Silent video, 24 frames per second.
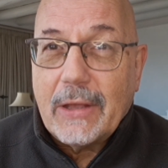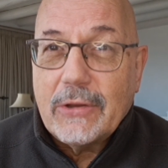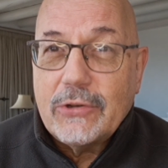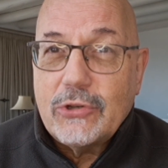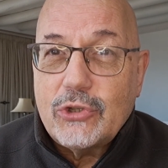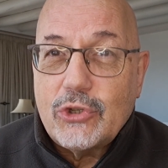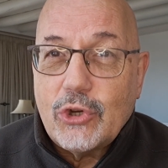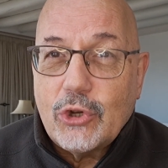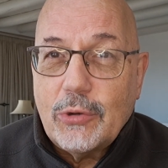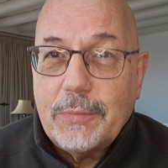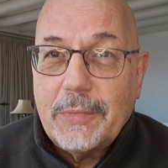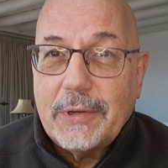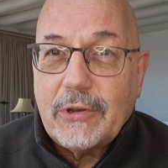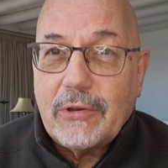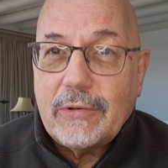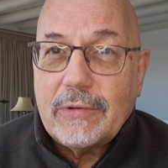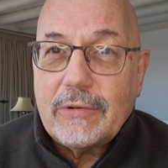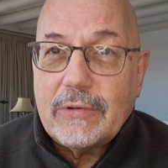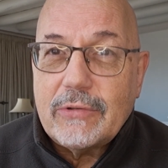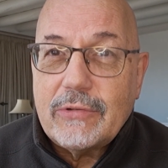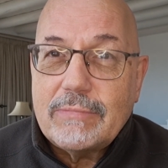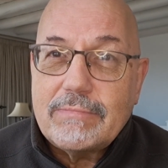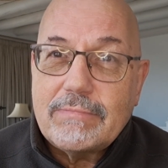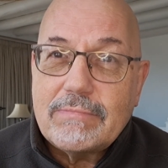
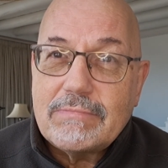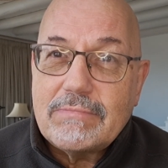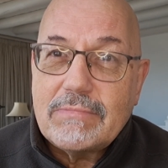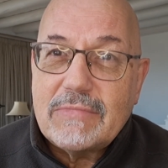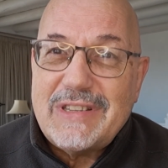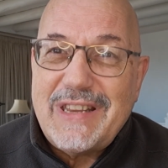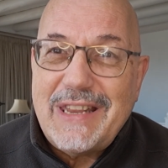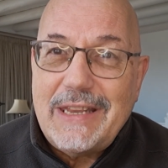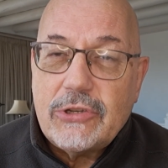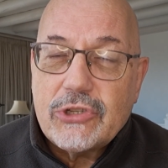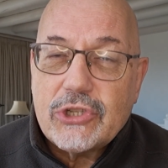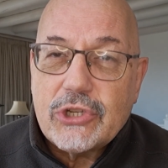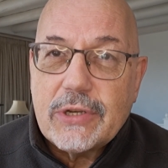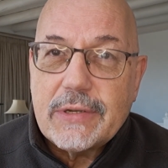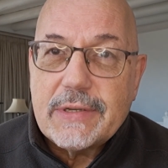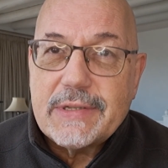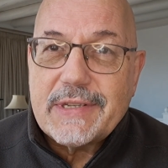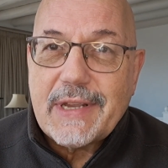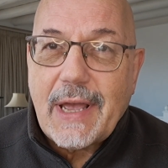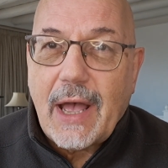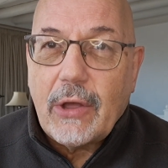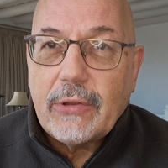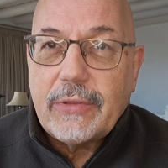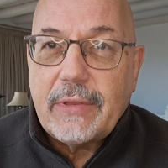German teachers
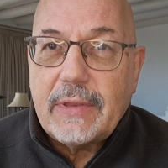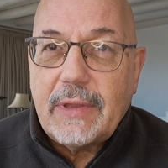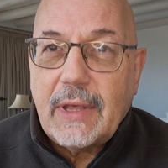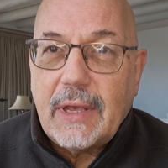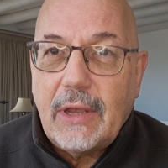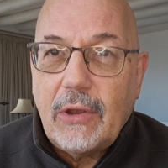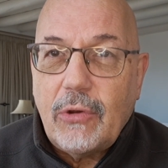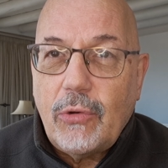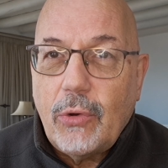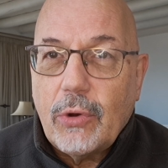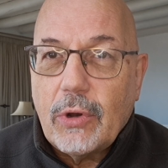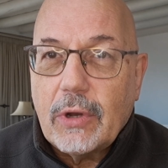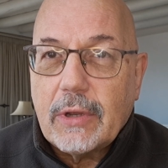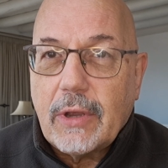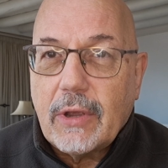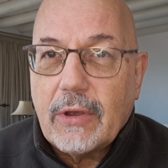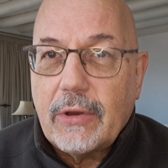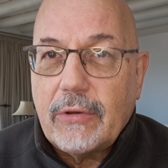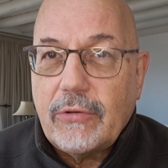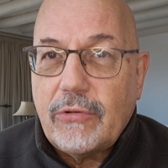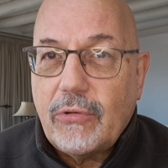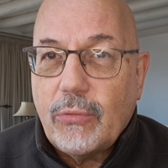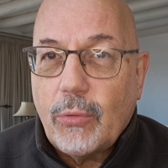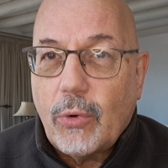out there who are
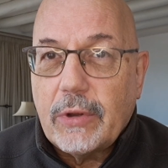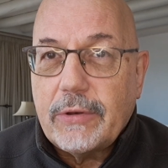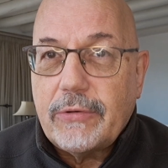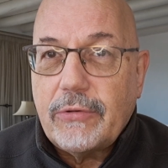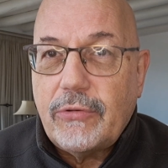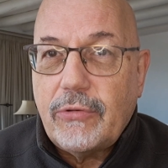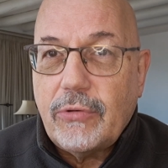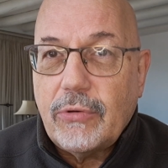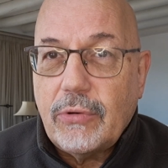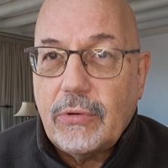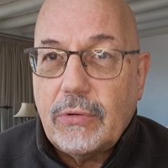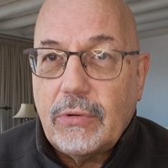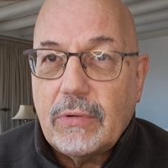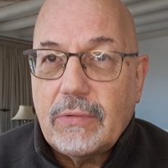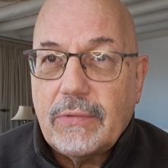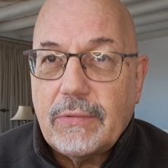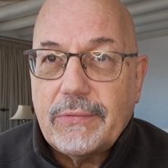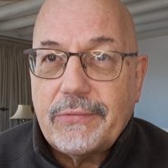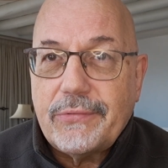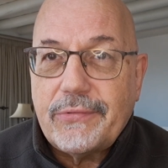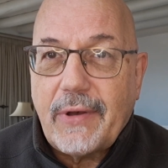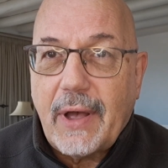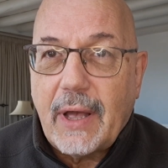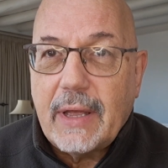going to want to
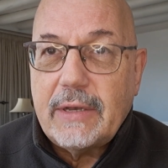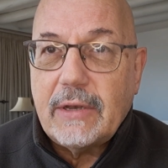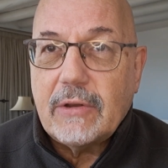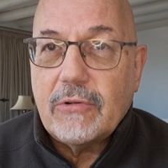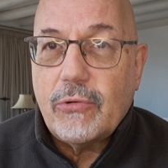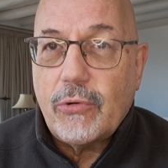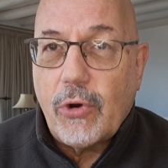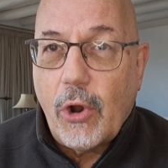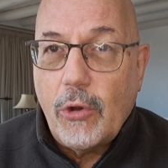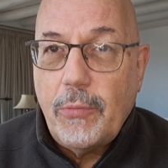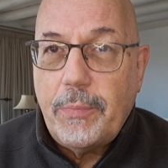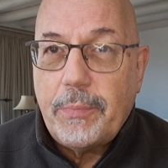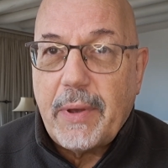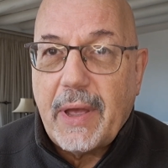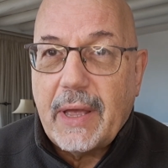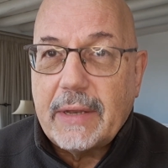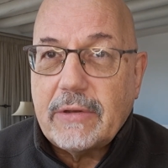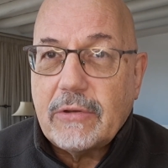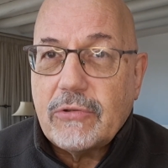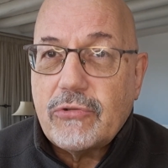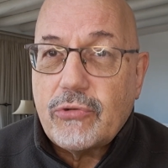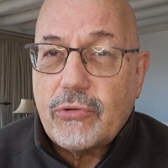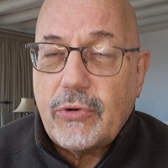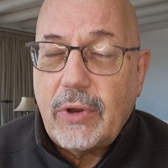find a rope
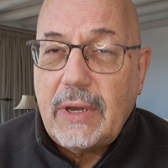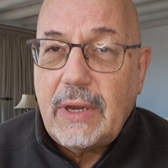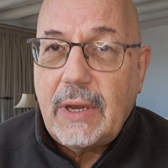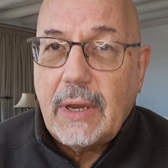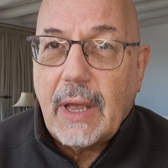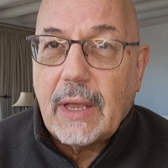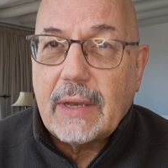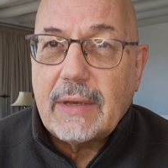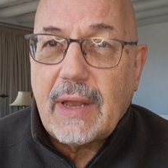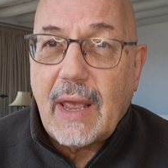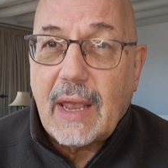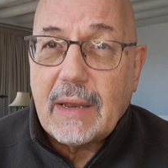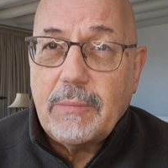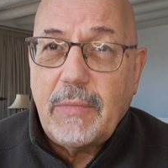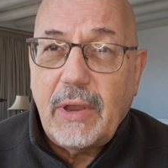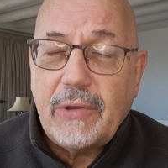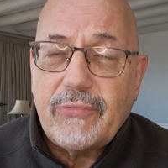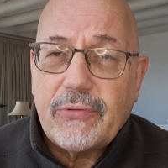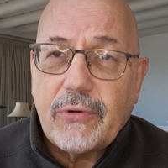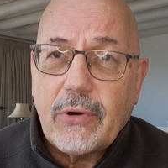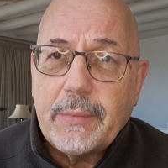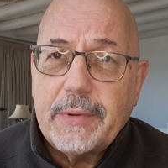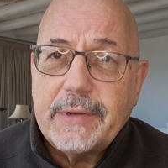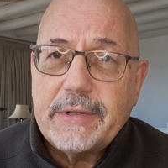and a tree and hang me
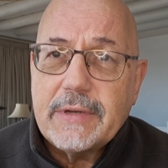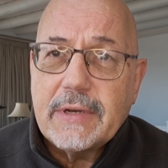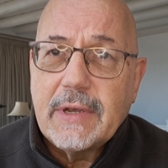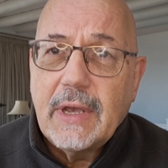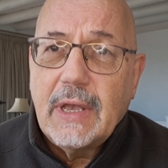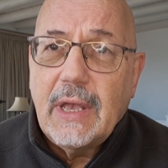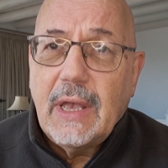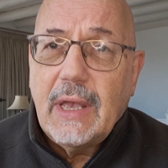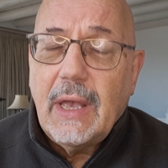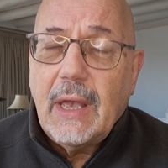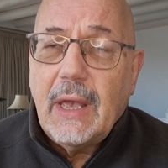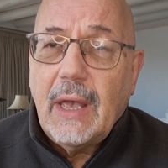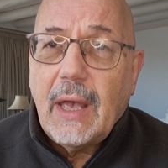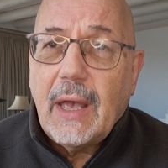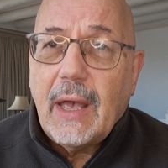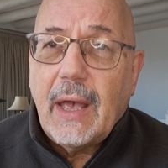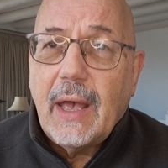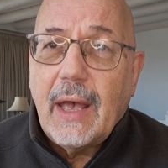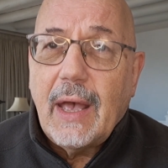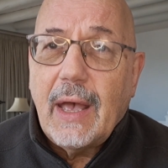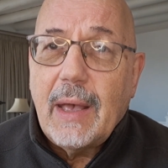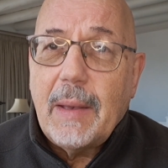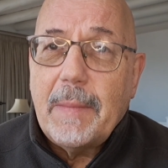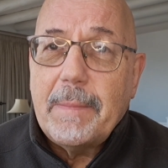from it.
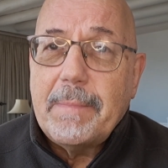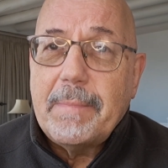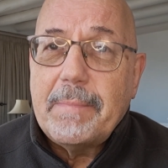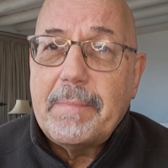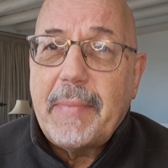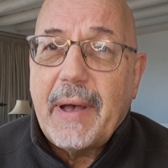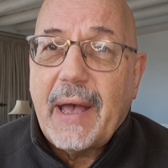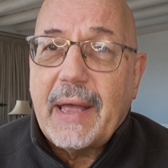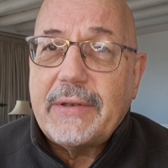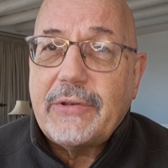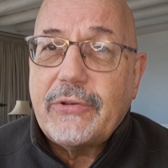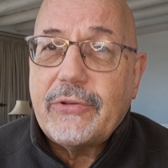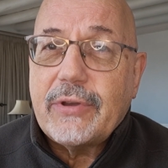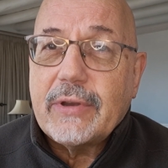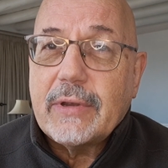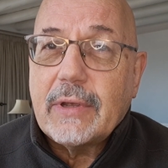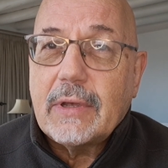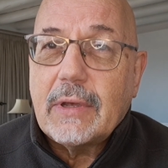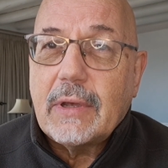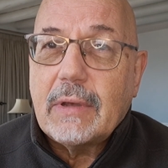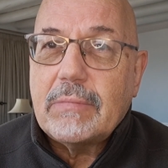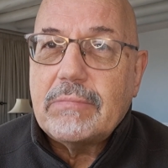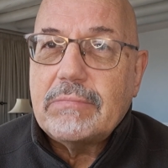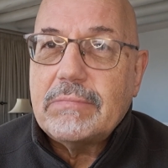But
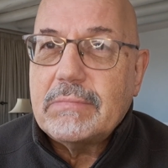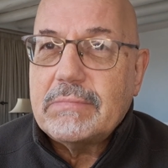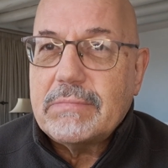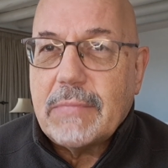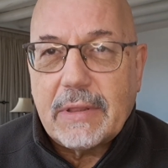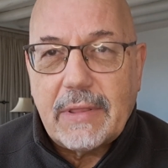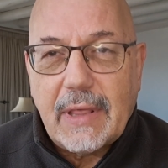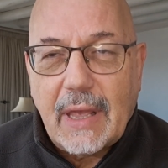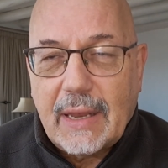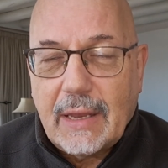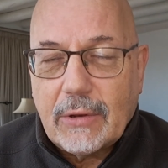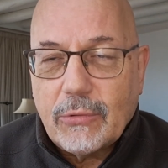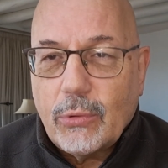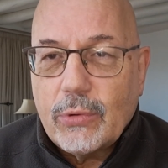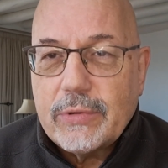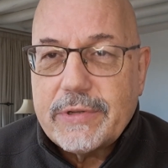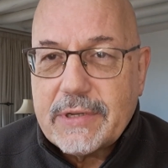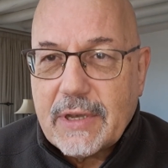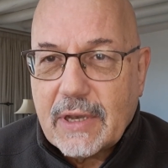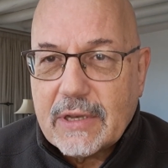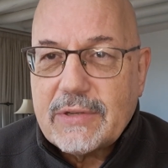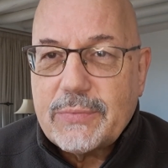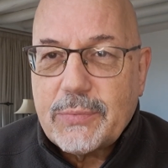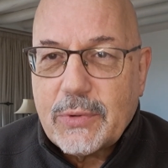they can
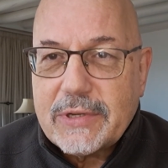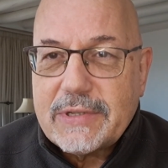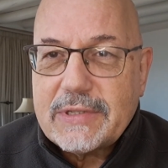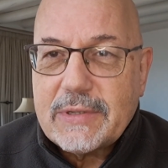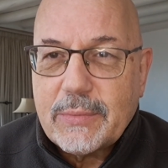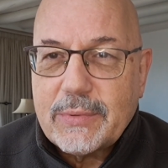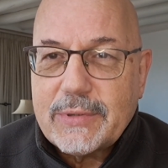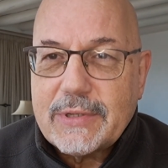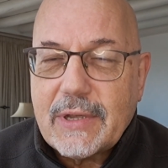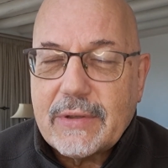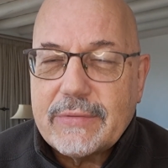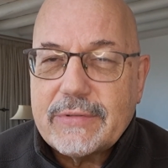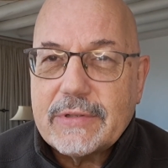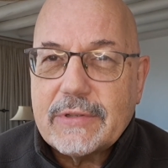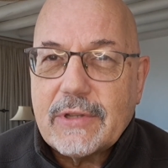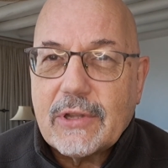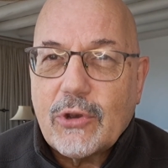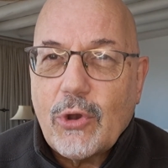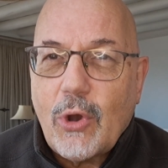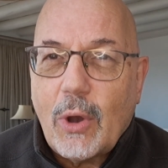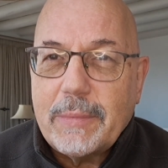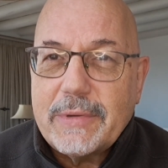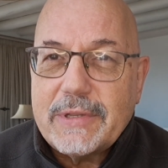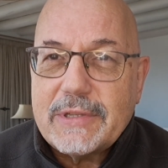also express themselves in the
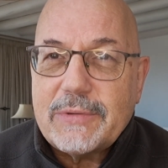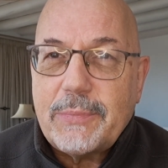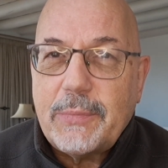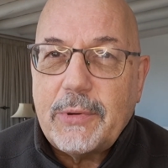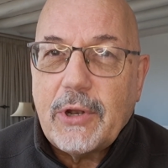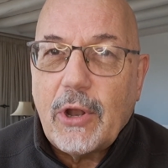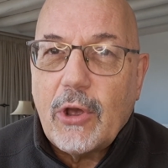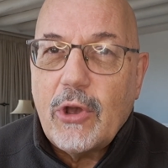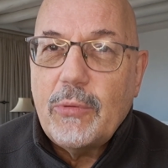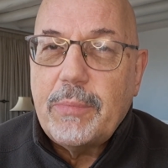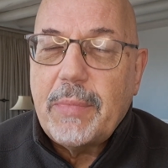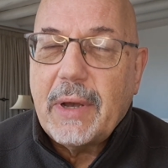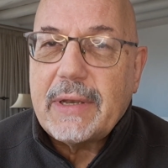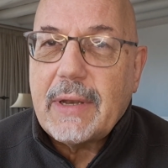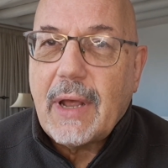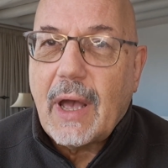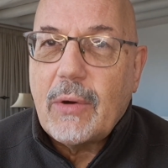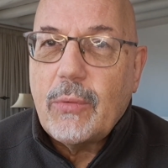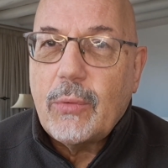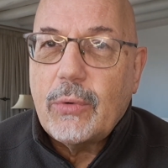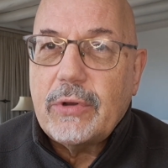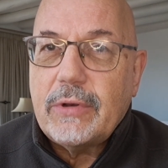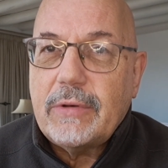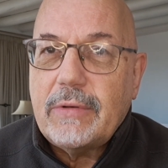comments below. But I
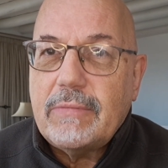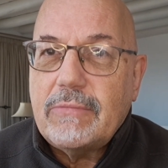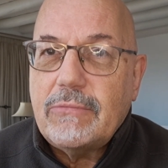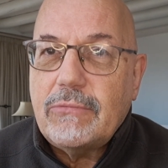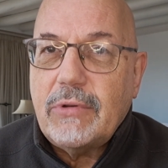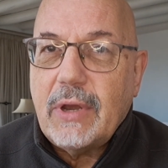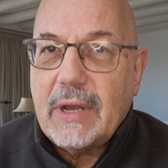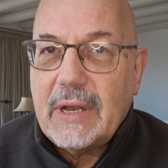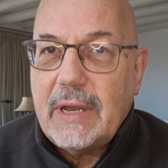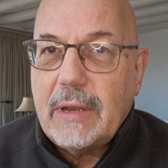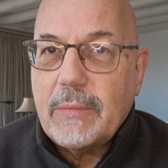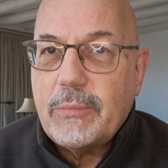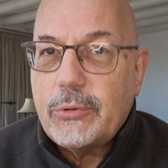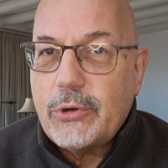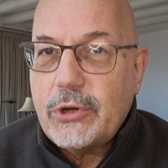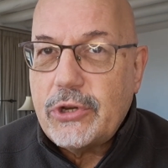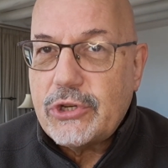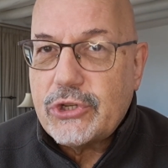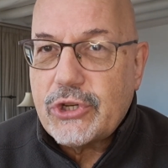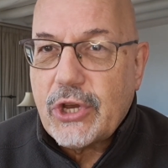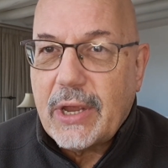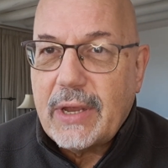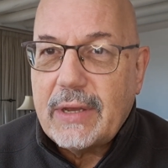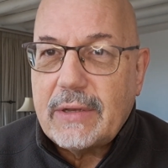would really
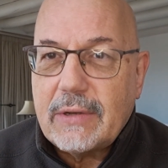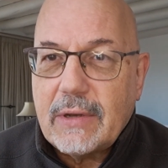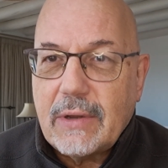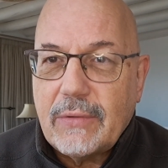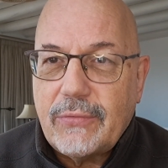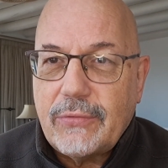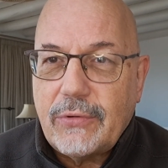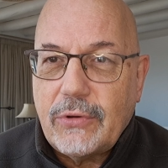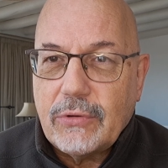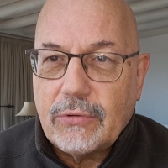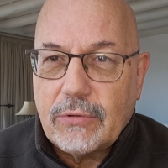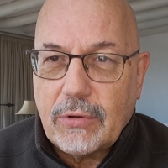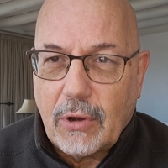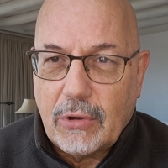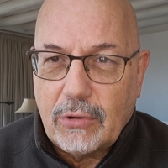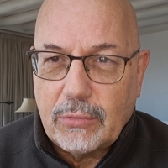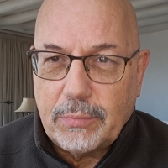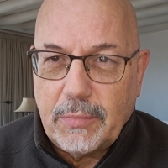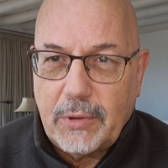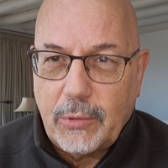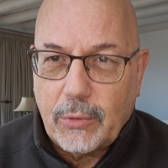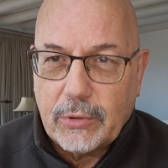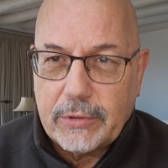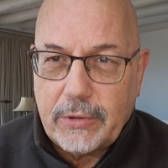appreciate if you
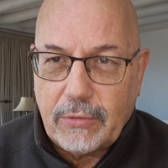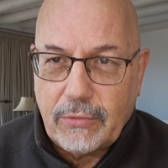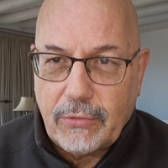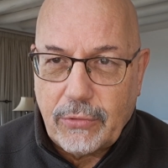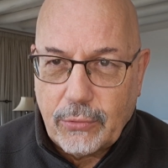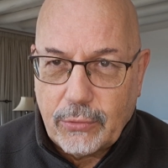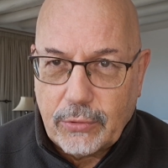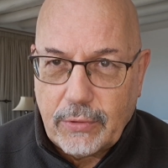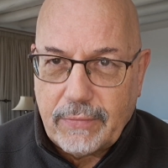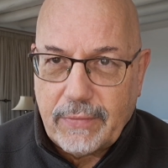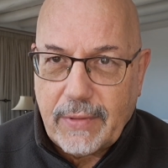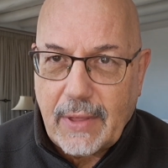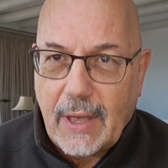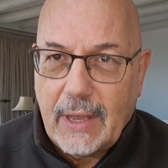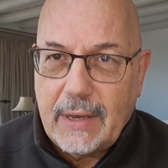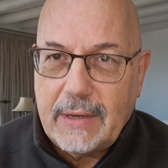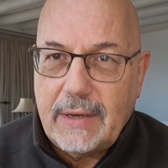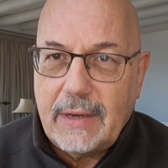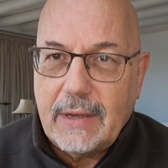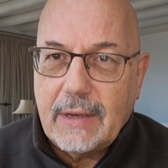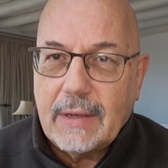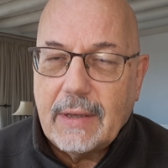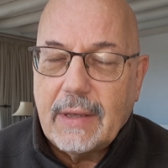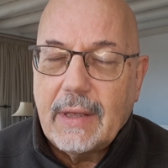told me what you thought of the
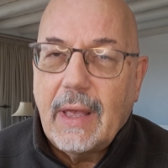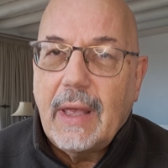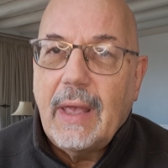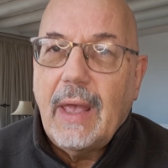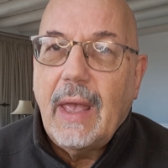idea.